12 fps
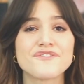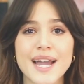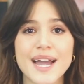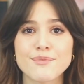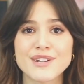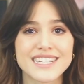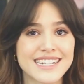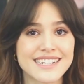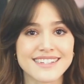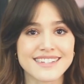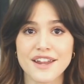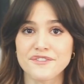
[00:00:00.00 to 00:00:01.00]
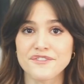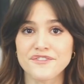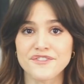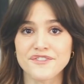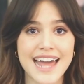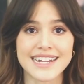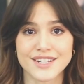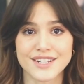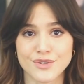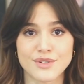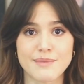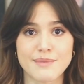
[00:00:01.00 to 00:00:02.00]
vibrant instead of flat
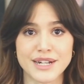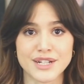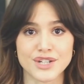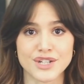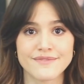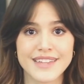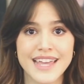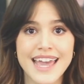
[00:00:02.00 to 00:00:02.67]
and two-dimensional